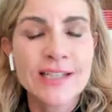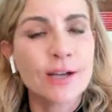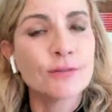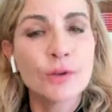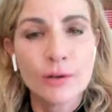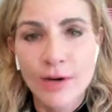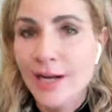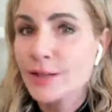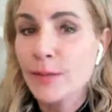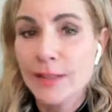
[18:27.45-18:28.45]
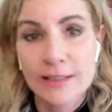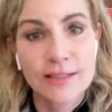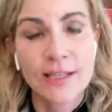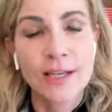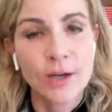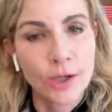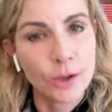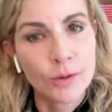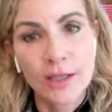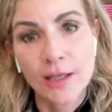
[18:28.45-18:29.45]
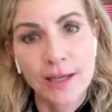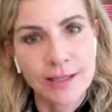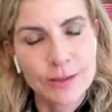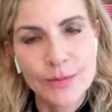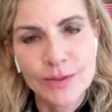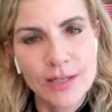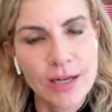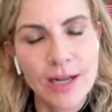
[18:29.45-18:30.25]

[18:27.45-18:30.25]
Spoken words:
Now, if you ever asked me to sing karaoke 80s music,